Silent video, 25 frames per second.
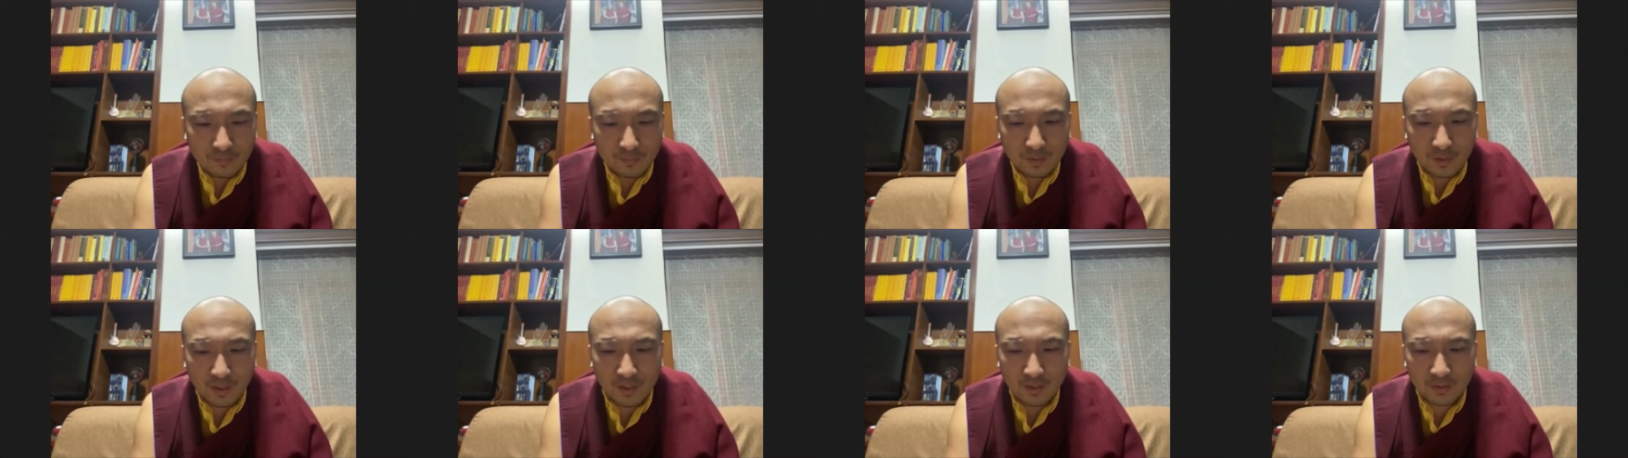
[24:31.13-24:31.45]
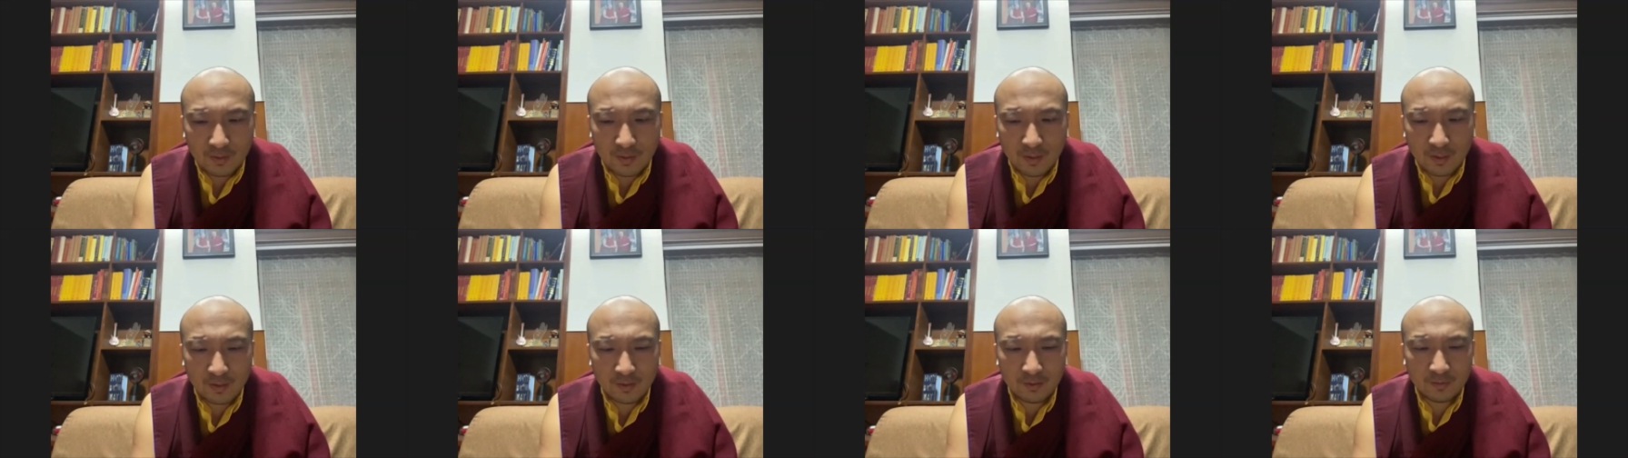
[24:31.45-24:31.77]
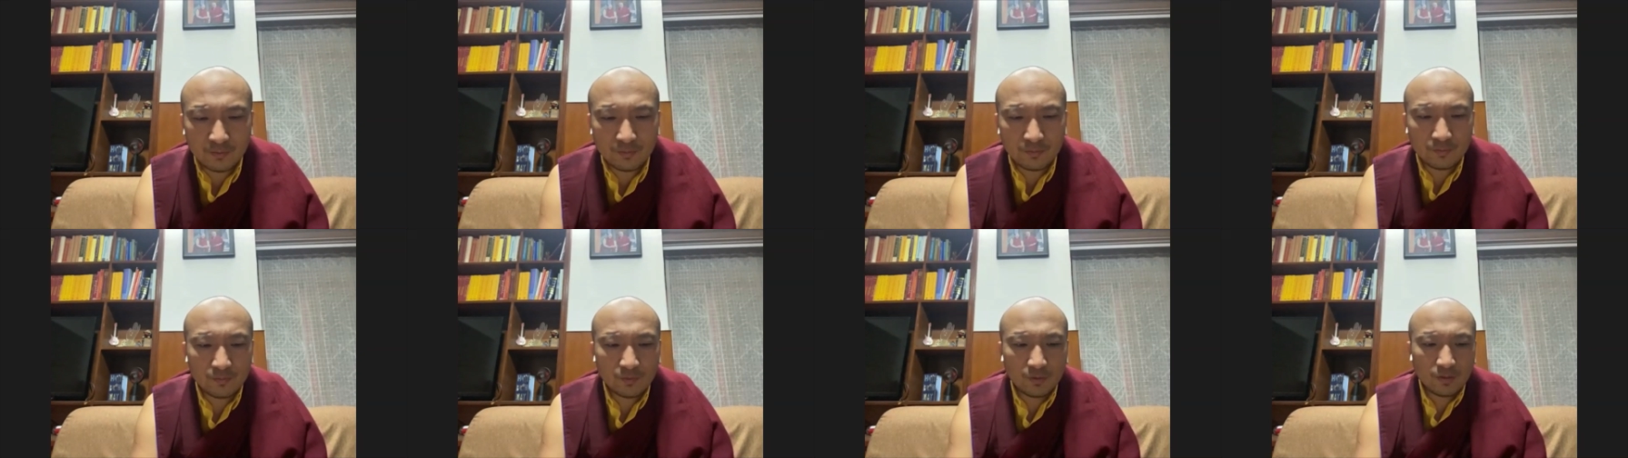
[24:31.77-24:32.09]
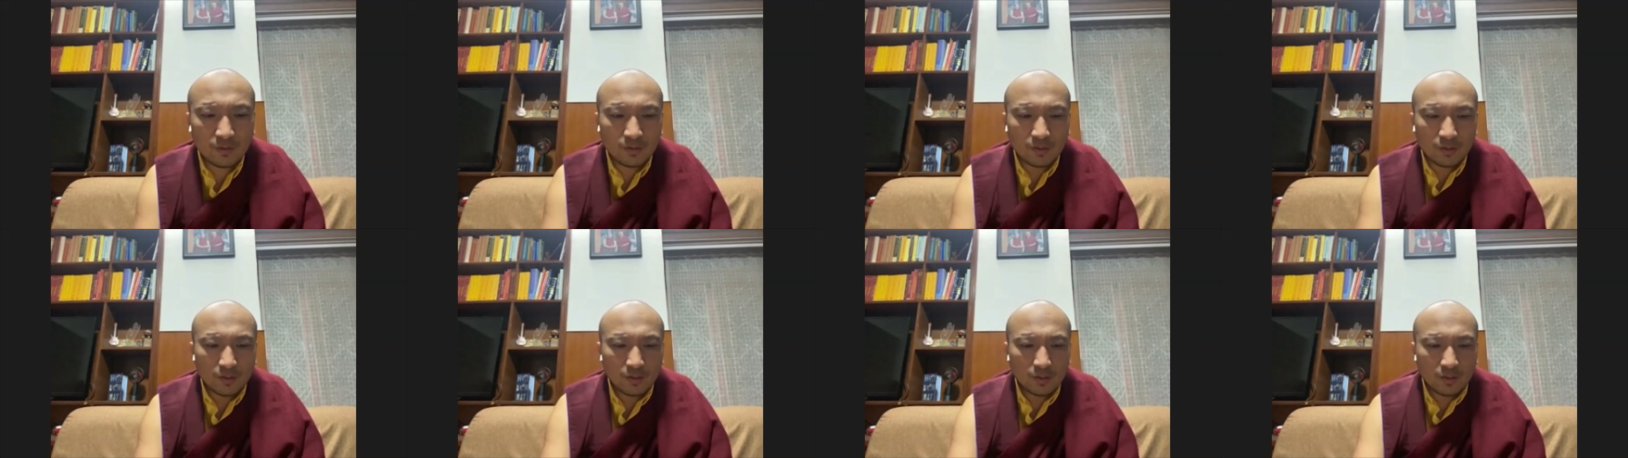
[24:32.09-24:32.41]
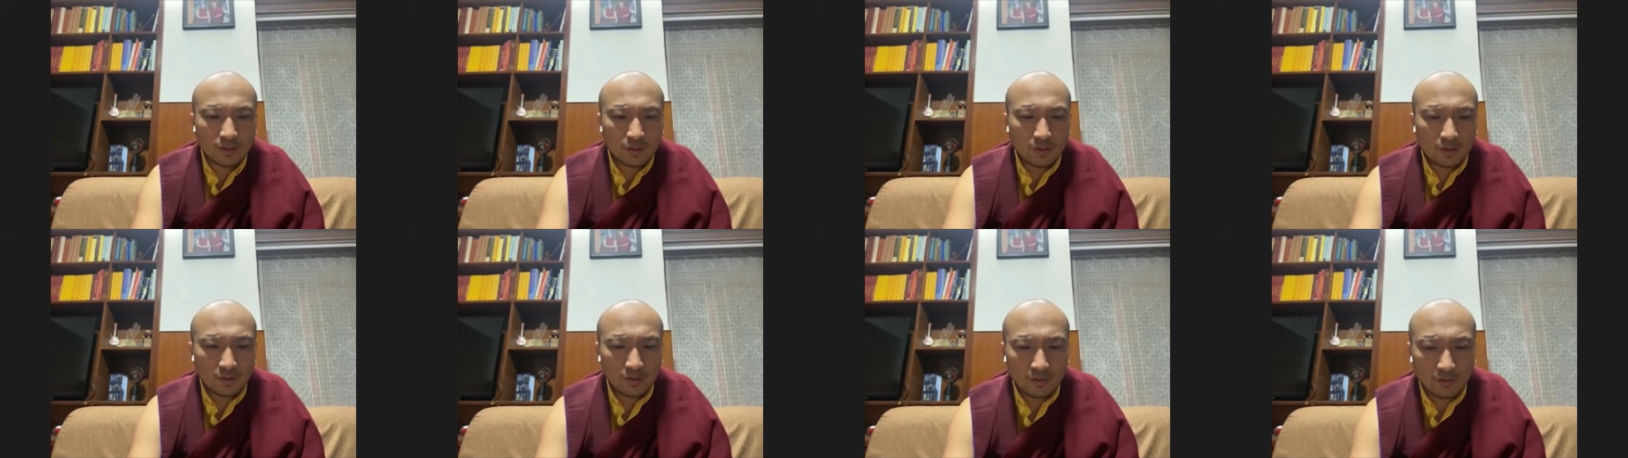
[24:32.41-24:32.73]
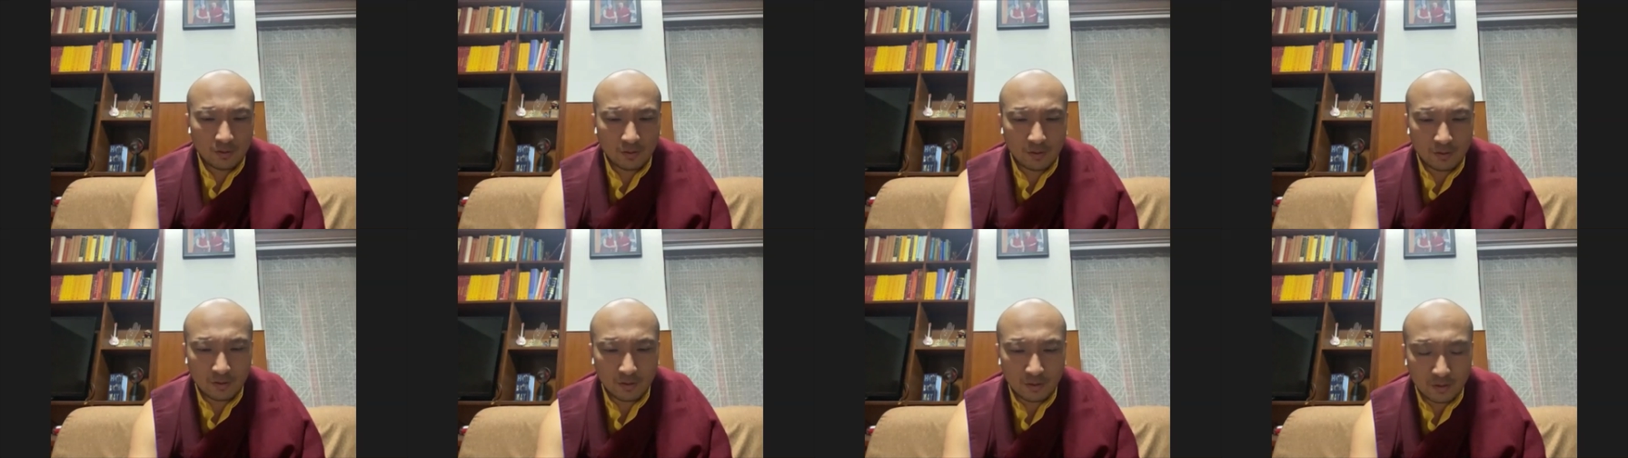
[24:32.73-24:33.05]
and then
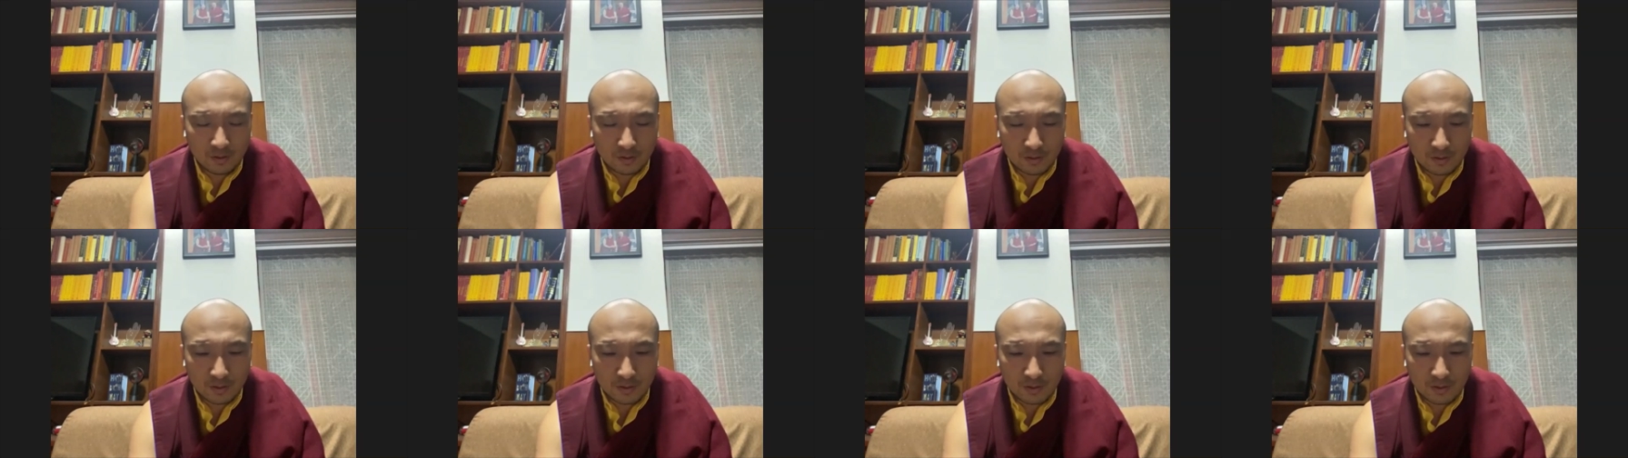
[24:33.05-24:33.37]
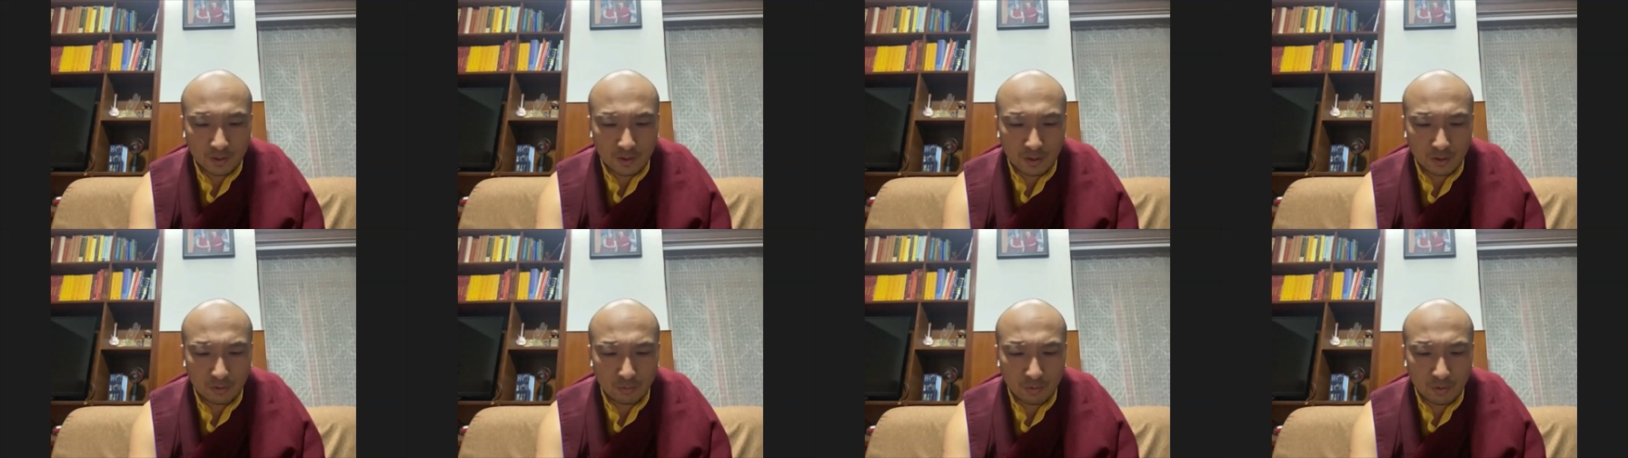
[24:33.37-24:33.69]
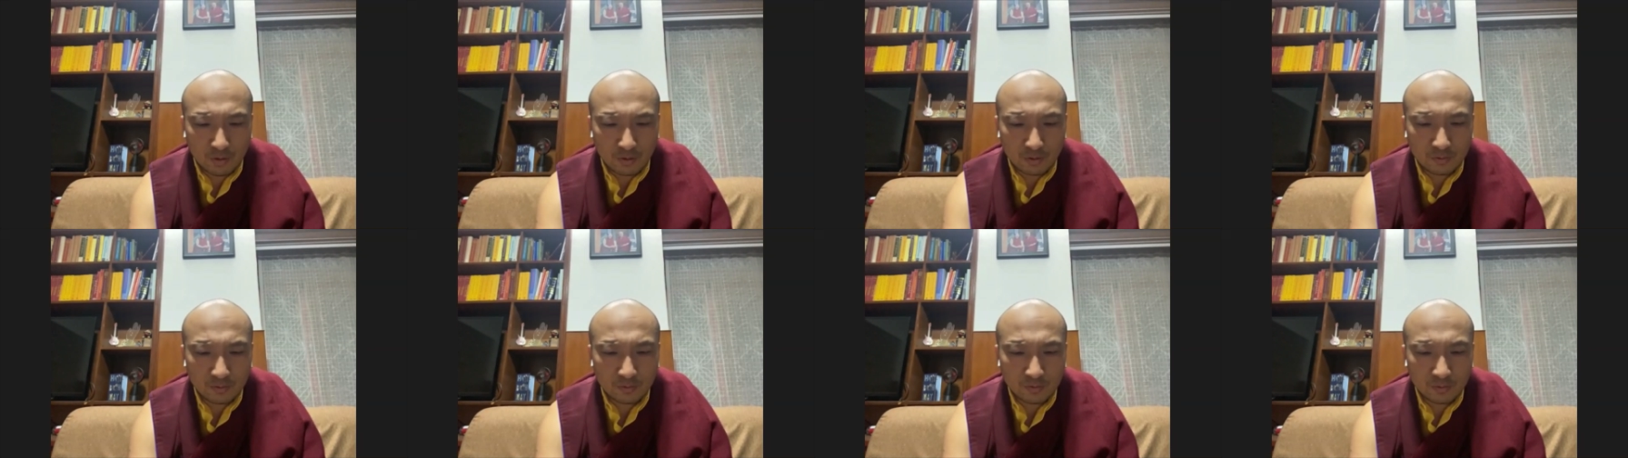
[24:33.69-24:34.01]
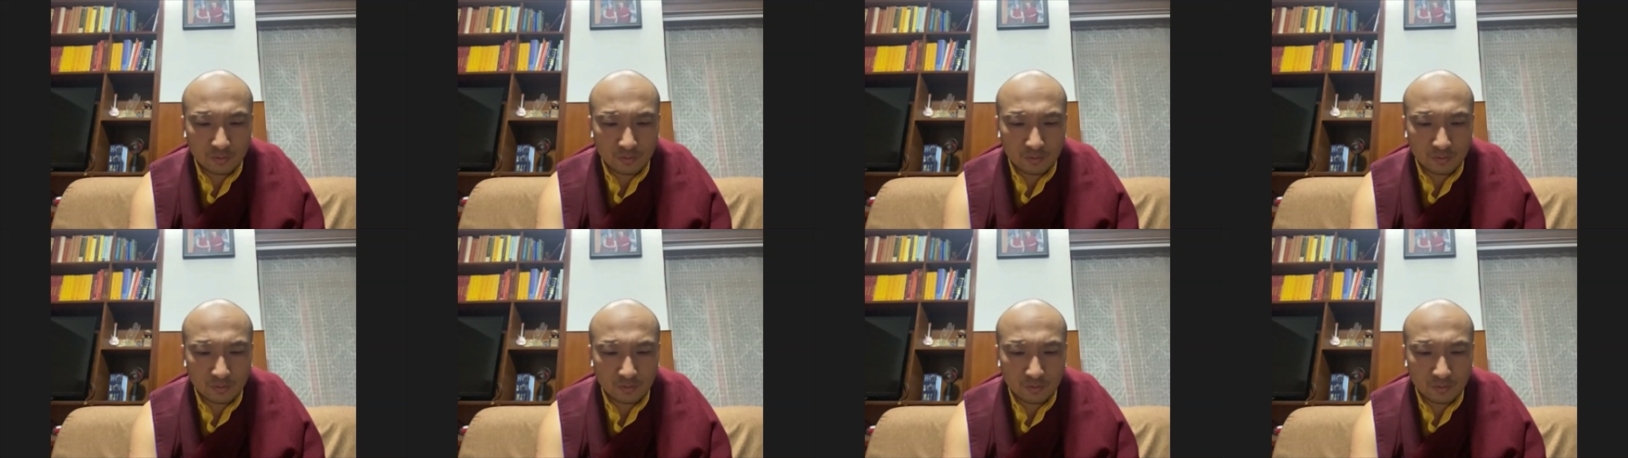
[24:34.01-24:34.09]
uh, the second one